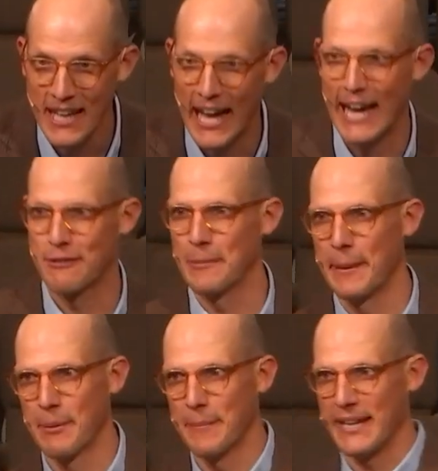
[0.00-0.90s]
I can
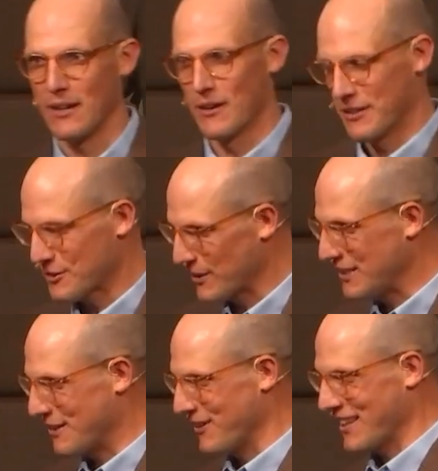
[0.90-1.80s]
remember being on the
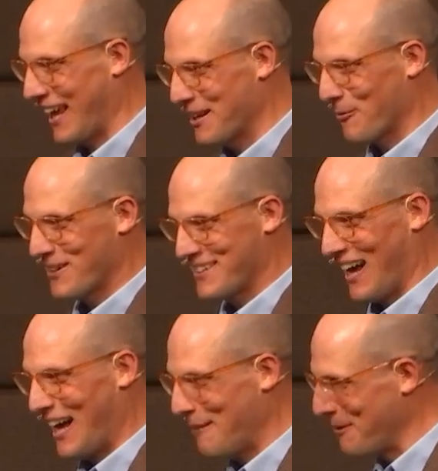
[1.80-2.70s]
streets of Atlanta one time,